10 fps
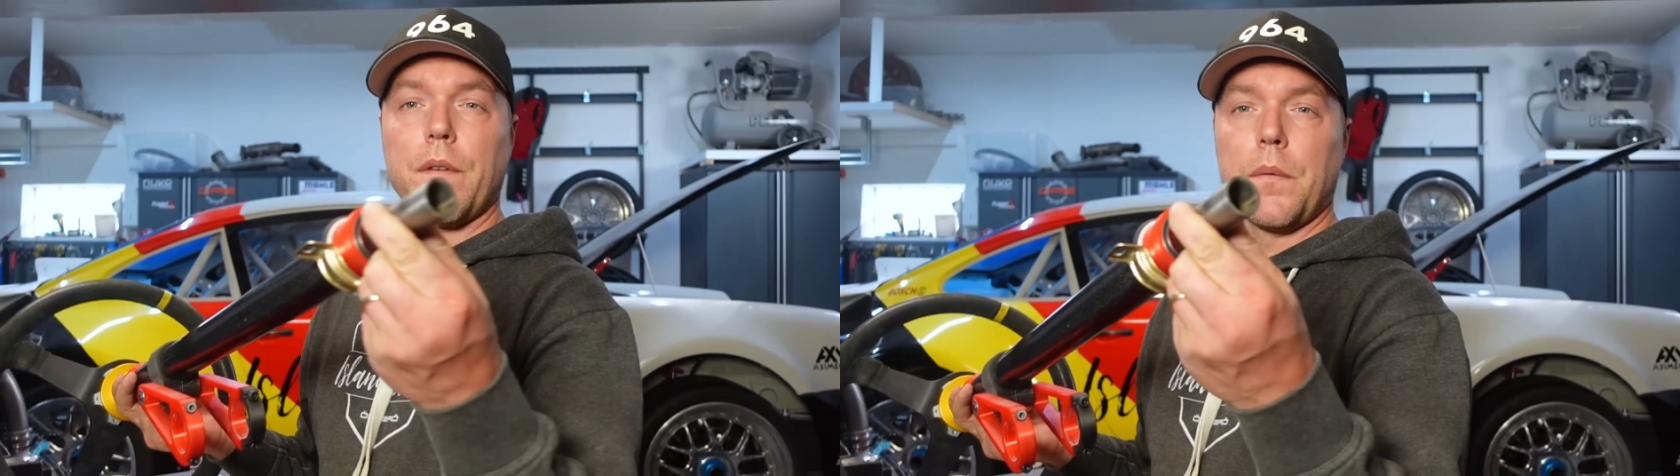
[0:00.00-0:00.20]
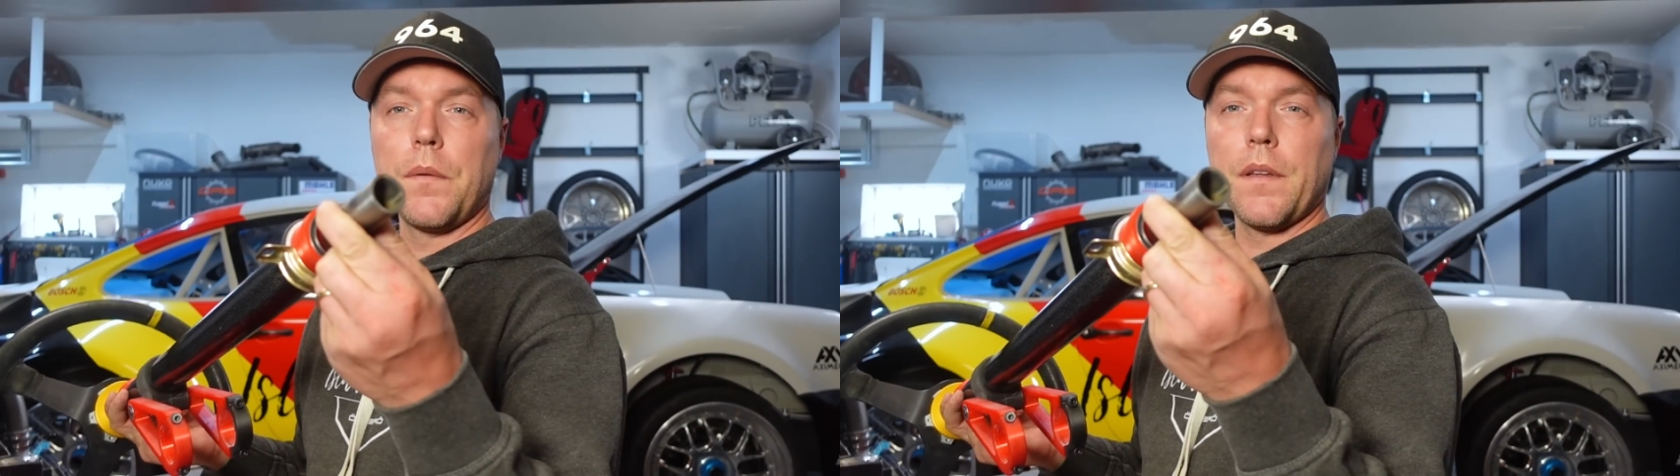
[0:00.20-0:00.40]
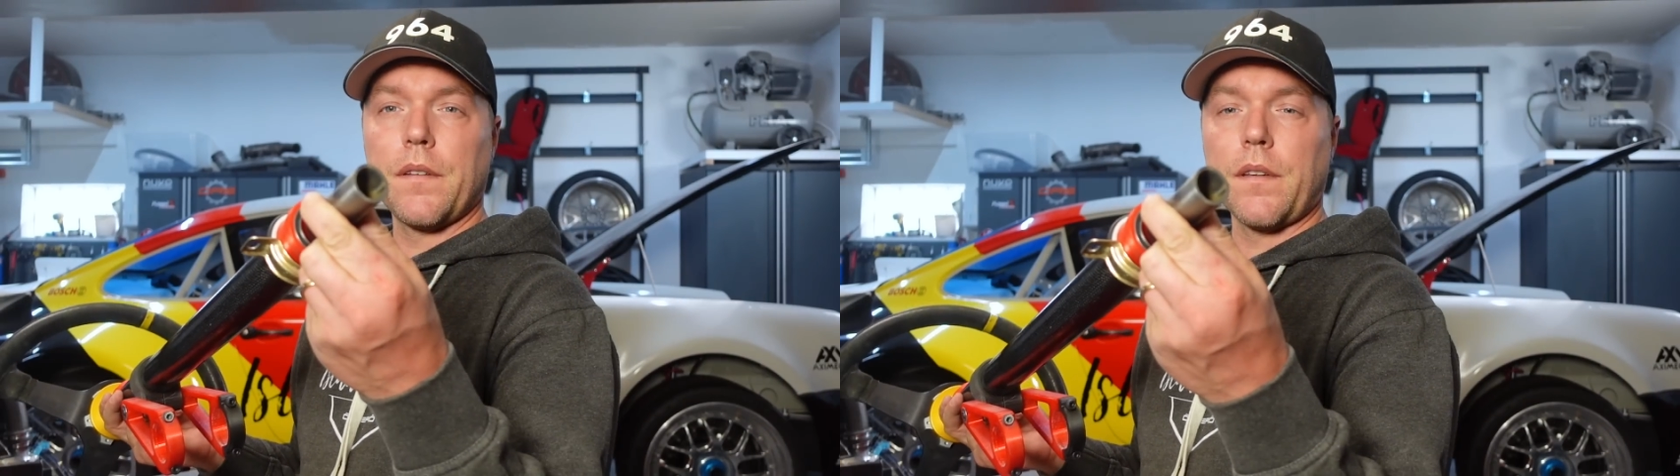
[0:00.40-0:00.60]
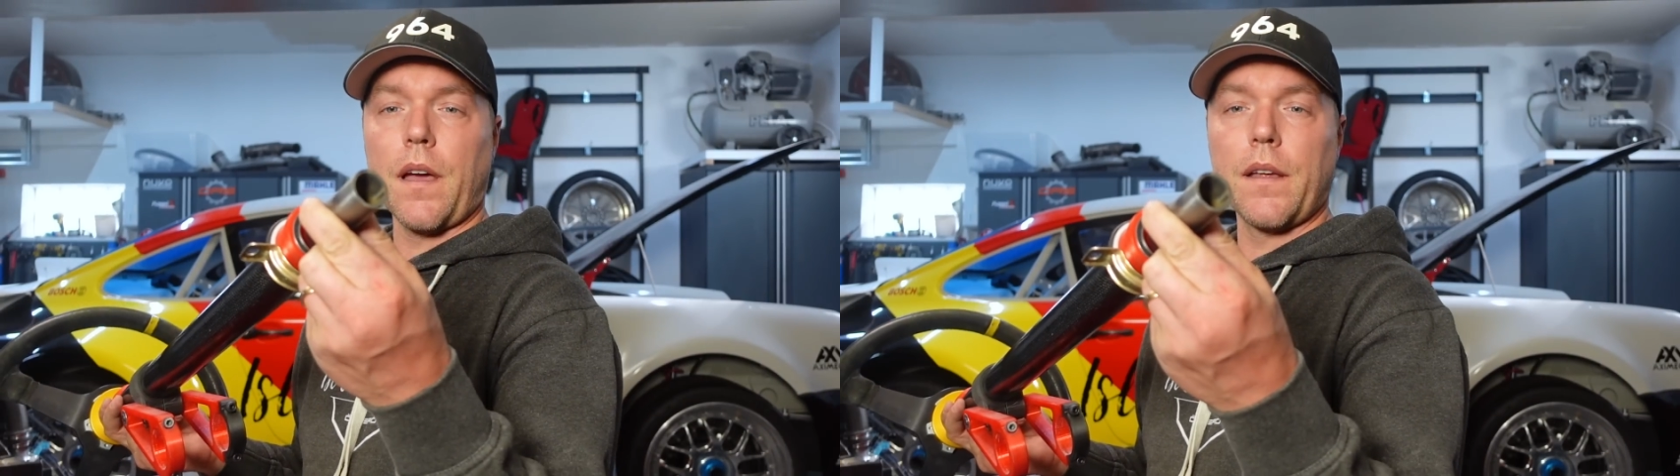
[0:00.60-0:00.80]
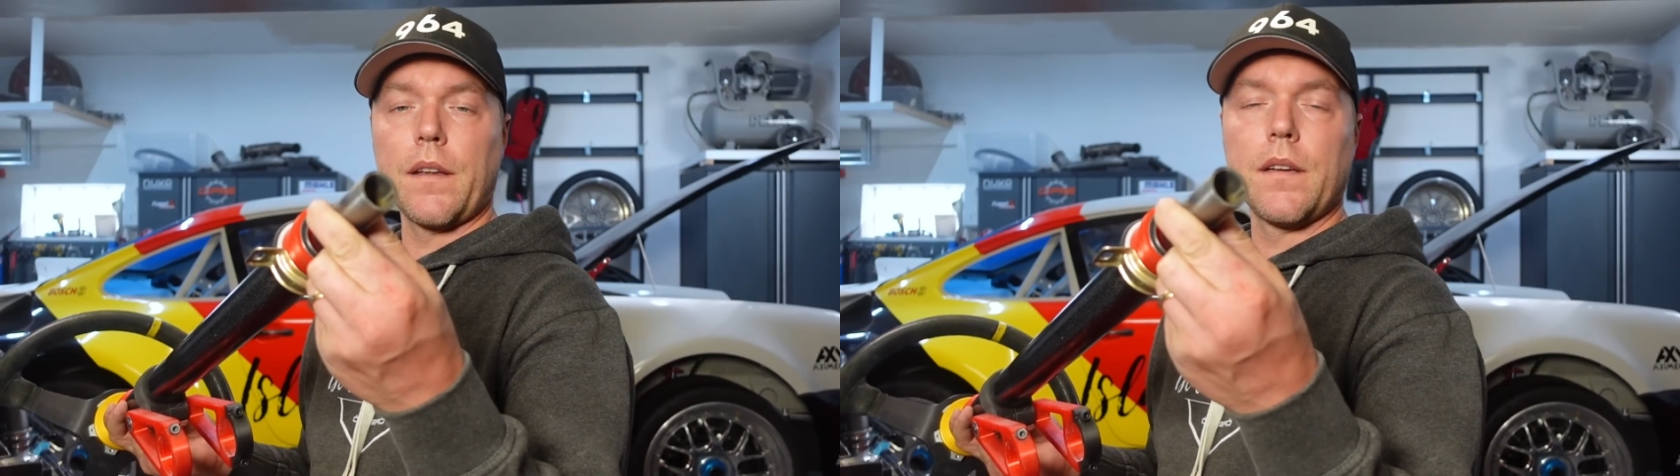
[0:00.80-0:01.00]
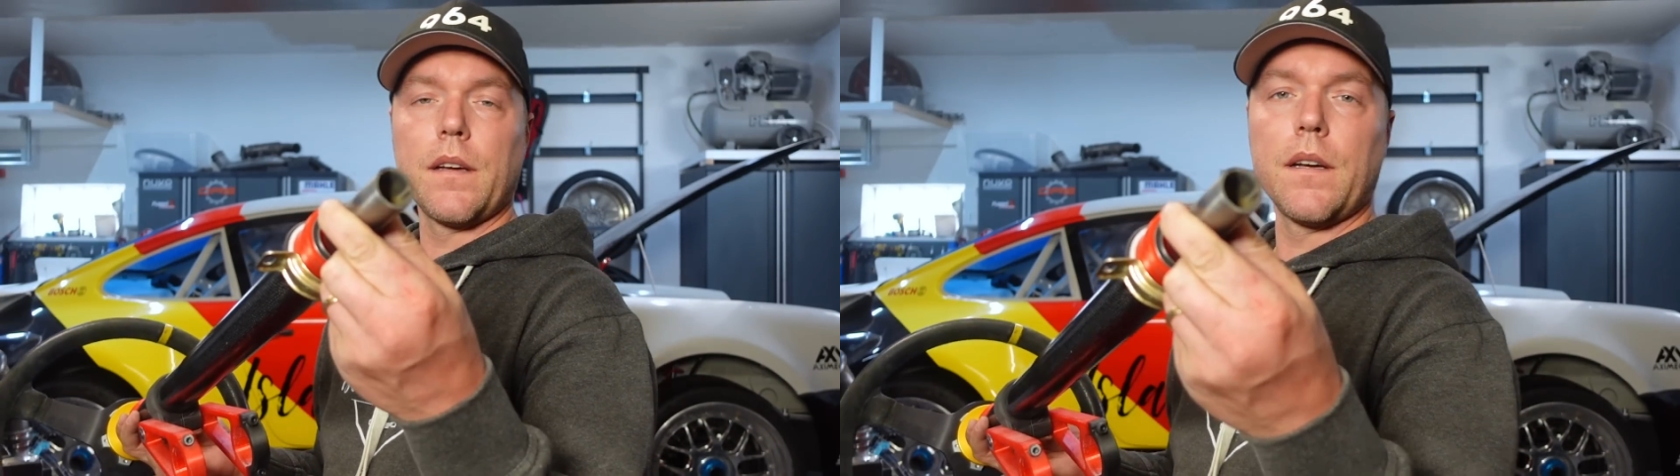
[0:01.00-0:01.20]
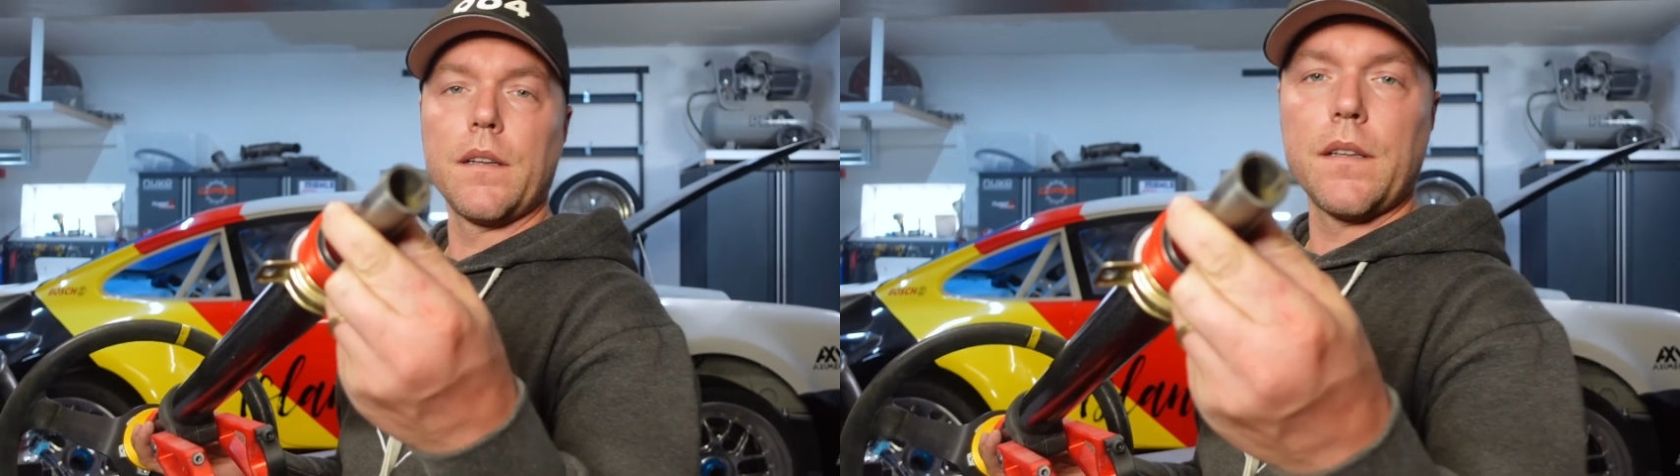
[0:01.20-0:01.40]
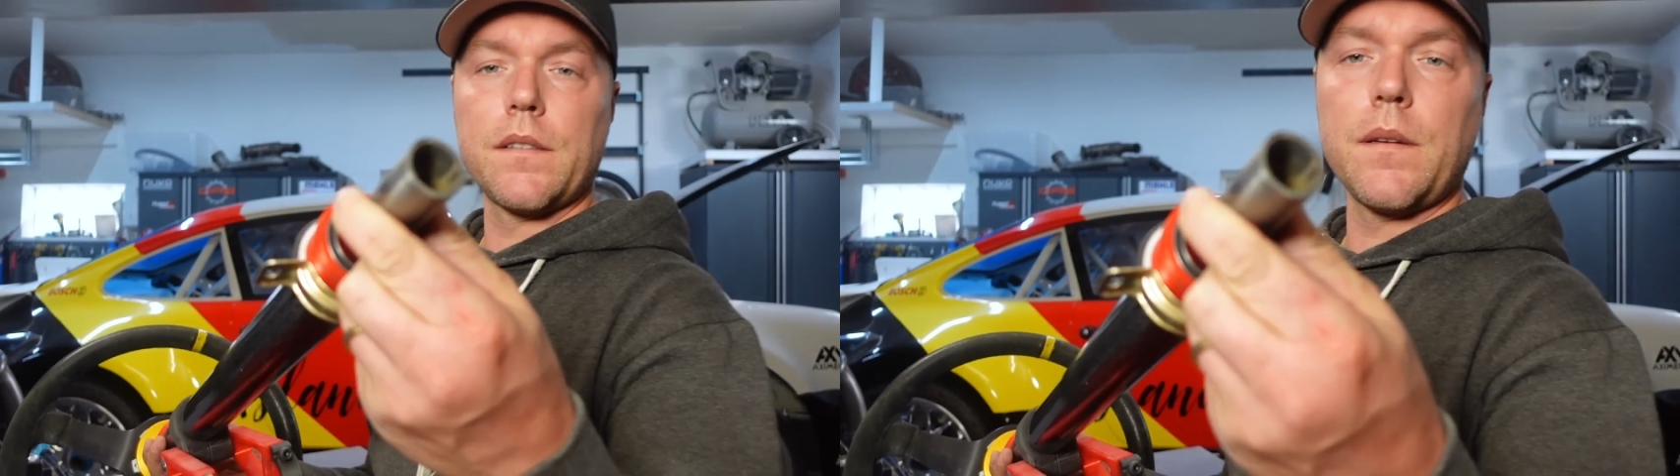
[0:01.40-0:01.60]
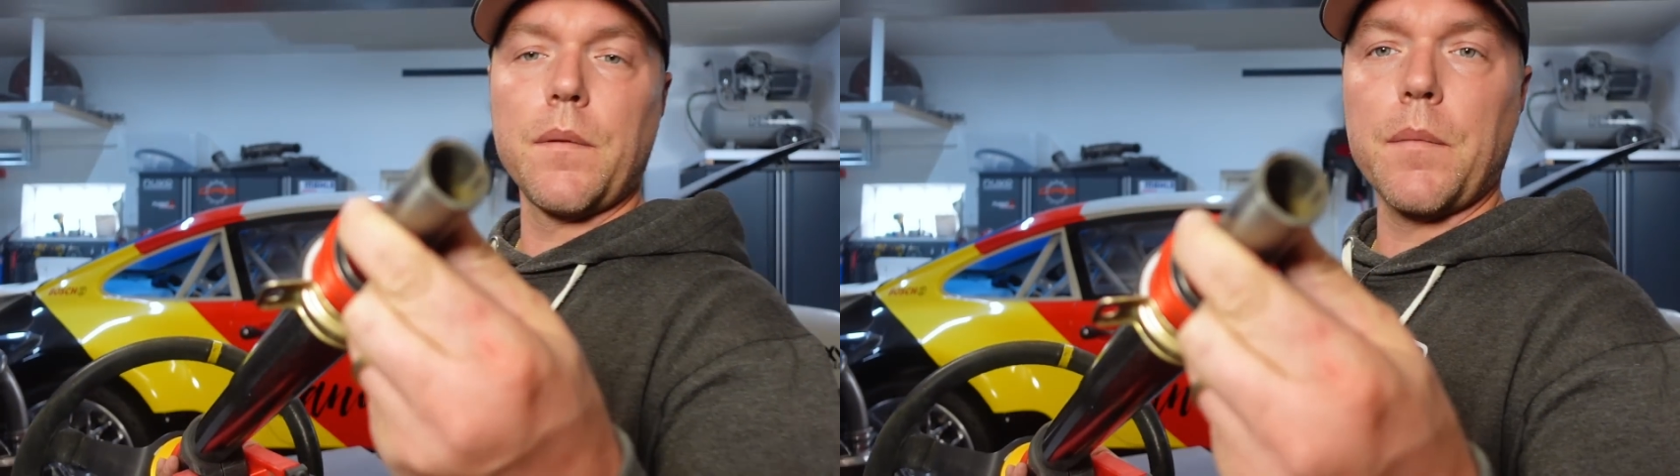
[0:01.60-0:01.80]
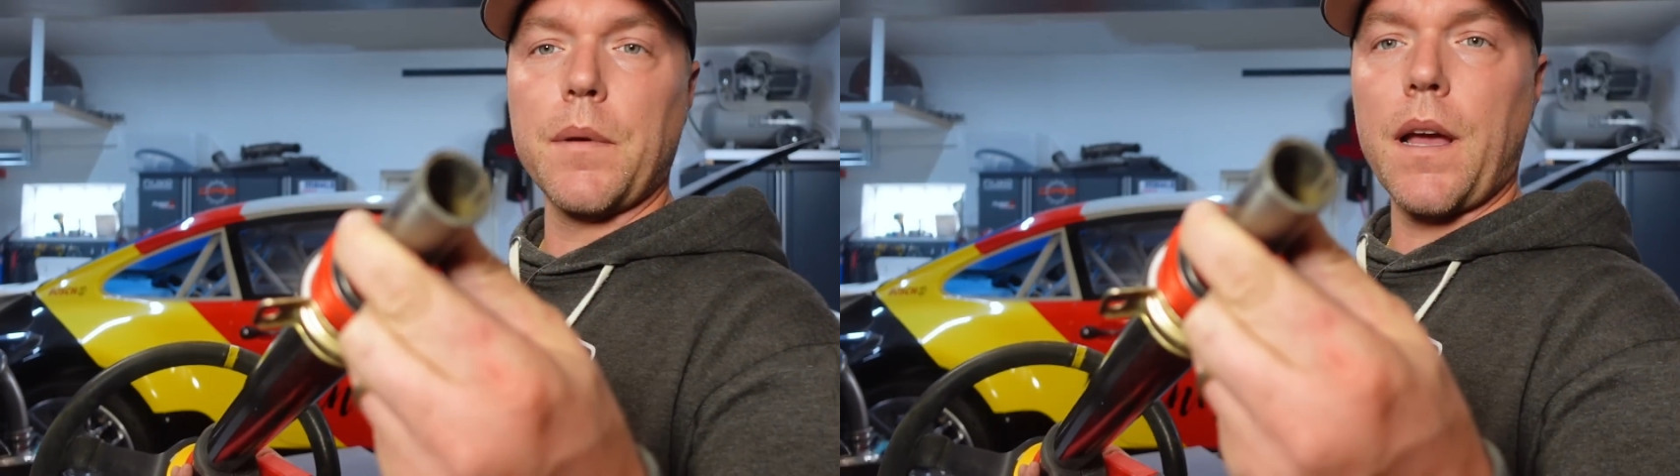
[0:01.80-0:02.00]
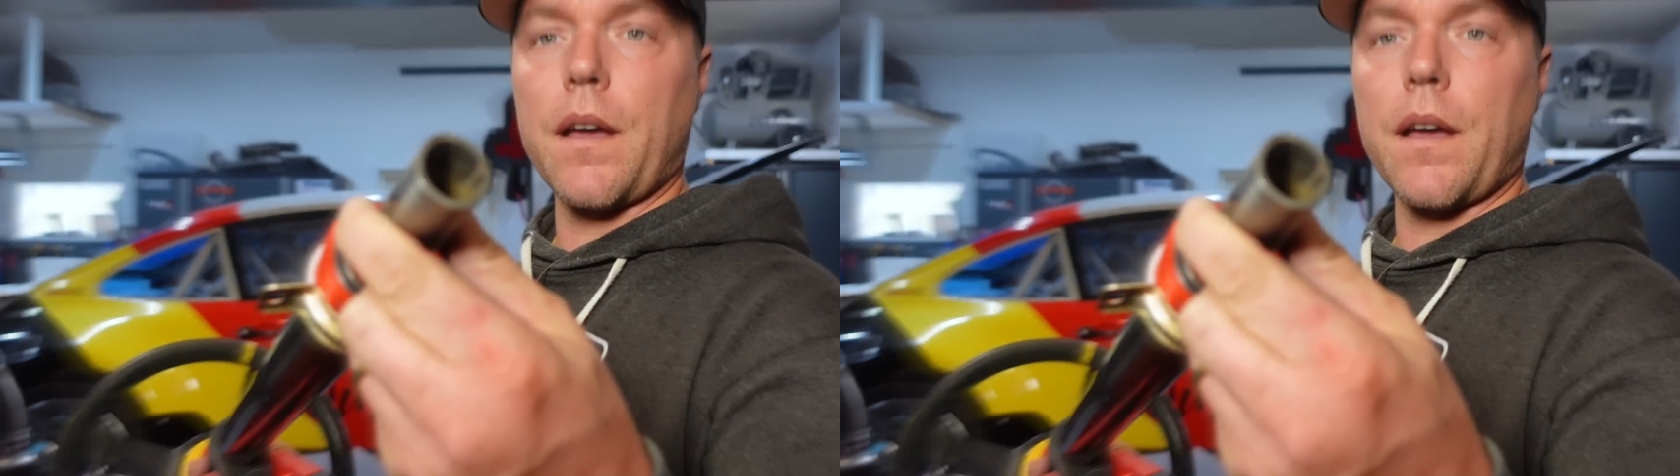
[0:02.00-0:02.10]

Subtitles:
to this side and see what I'm going